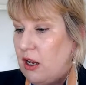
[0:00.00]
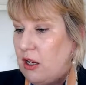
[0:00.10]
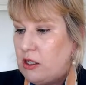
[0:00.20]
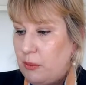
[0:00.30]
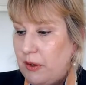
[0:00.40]

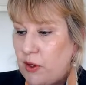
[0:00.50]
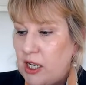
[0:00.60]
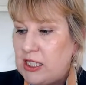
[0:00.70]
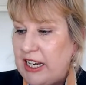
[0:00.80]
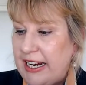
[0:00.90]
So with
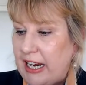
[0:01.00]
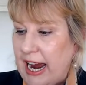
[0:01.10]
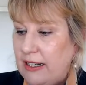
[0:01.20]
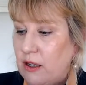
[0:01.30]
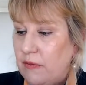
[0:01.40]
those legal
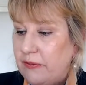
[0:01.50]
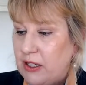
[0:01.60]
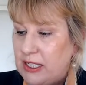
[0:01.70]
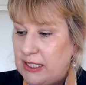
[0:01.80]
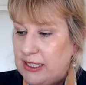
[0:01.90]
aid
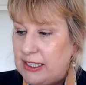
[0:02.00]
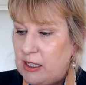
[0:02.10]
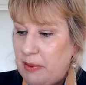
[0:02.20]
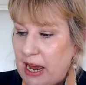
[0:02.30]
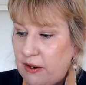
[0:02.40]
conferences,
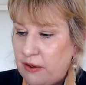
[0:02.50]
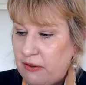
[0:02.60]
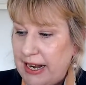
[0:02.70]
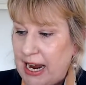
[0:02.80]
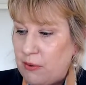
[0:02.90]
about a
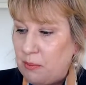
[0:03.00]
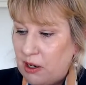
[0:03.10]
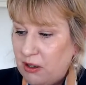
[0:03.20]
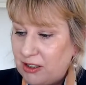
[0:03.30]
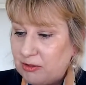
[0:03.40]
3-hour block,